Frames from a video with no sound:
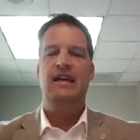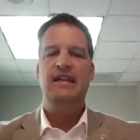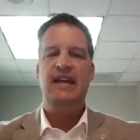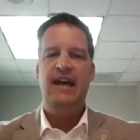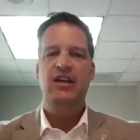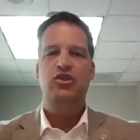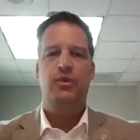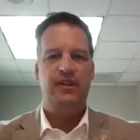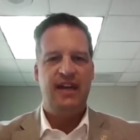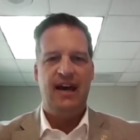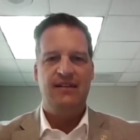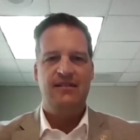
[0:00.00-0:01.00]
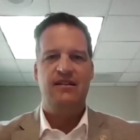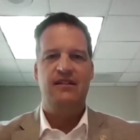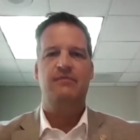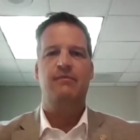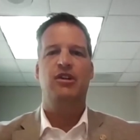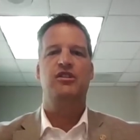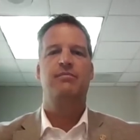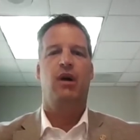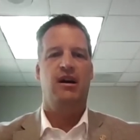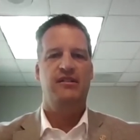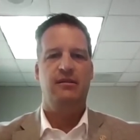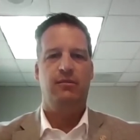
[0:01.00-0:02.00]
engage with guests as much as
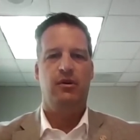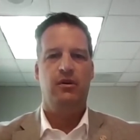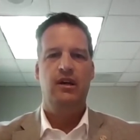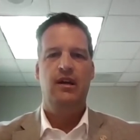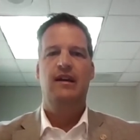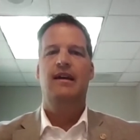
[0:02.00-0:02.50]
possible.